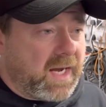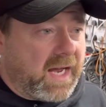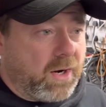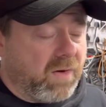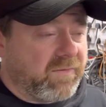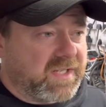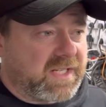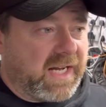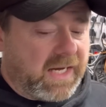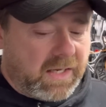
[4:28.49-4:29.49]
And
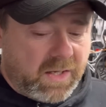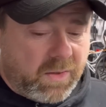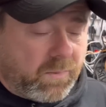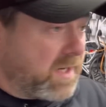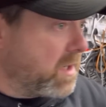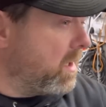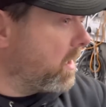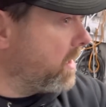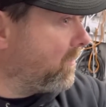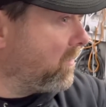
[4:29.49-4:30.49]
obviously, when you're
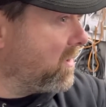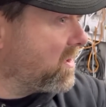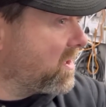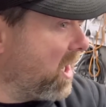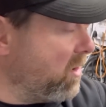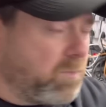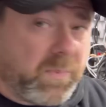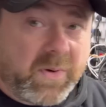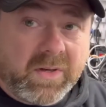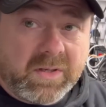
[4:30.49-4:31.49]
looking through the scope,
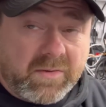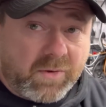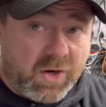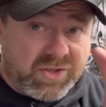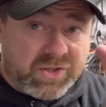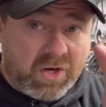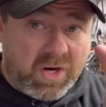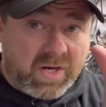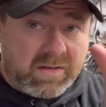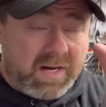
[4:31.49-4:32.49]
you've got a
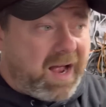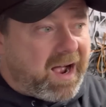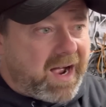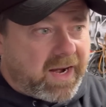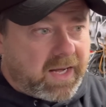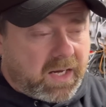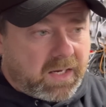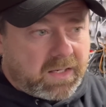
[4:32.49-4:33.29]
certain eye